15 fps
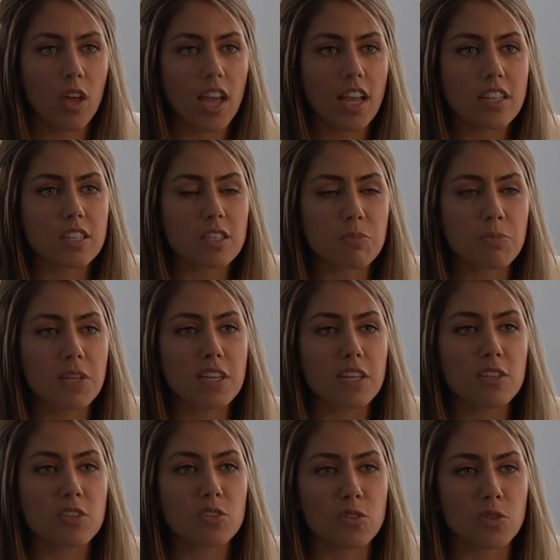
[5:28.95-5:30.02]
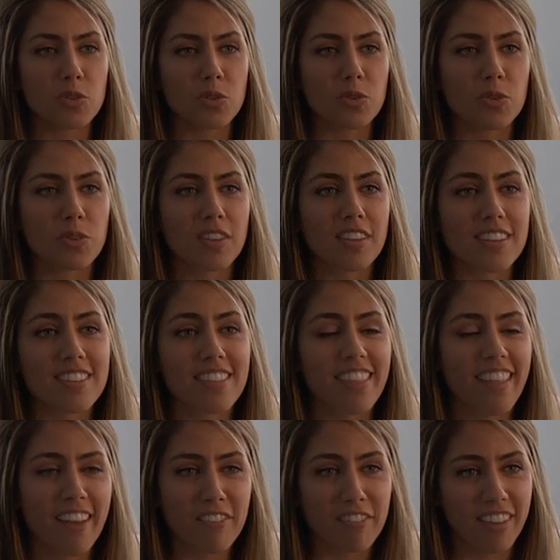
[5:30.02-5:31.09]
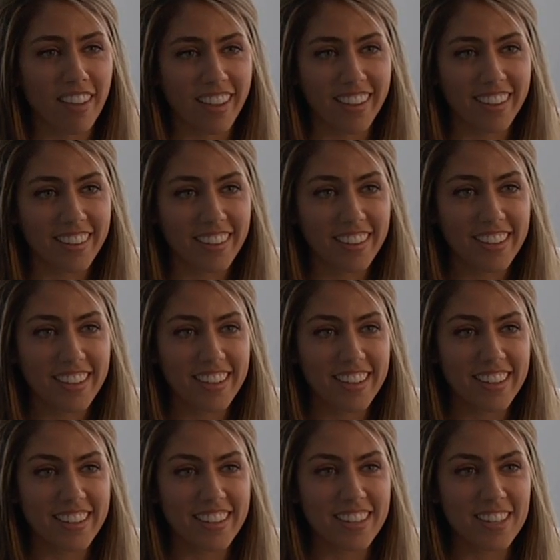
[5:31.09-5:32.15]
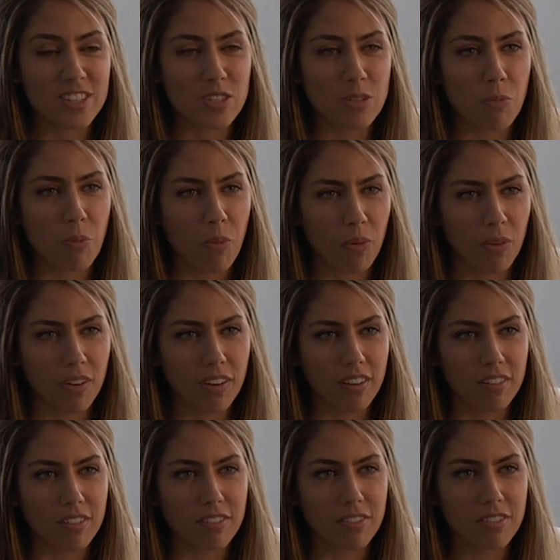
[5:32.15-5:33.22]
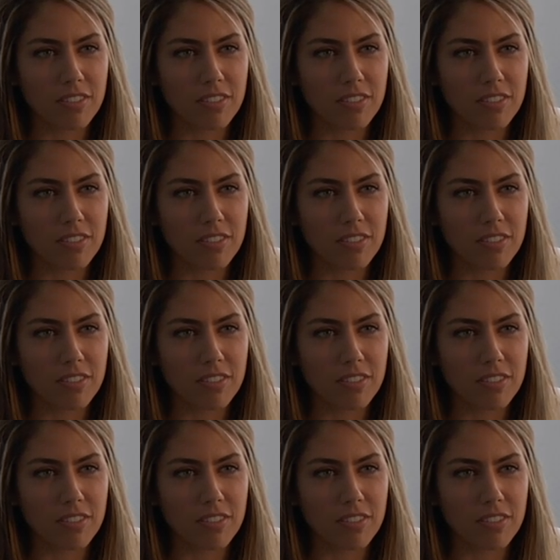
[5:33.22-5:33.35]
and speak to this loving, supportive,